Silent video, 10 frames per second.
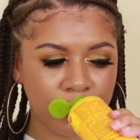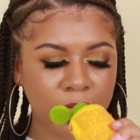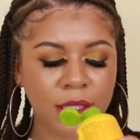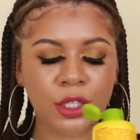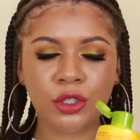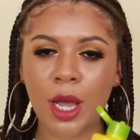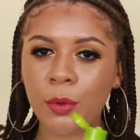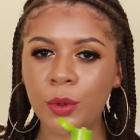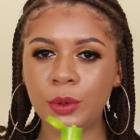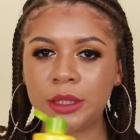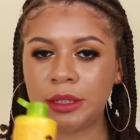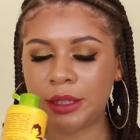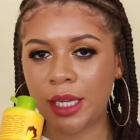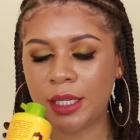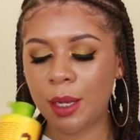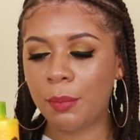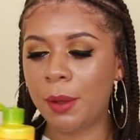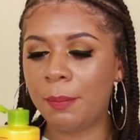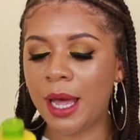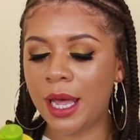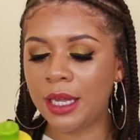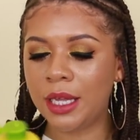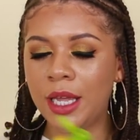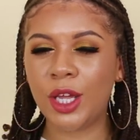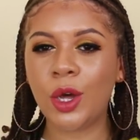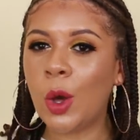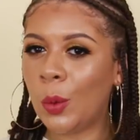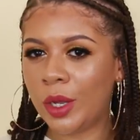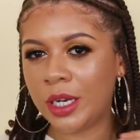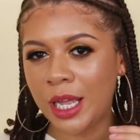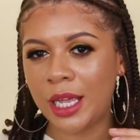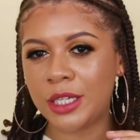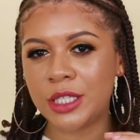like that tropical scent, like papaya and coconut.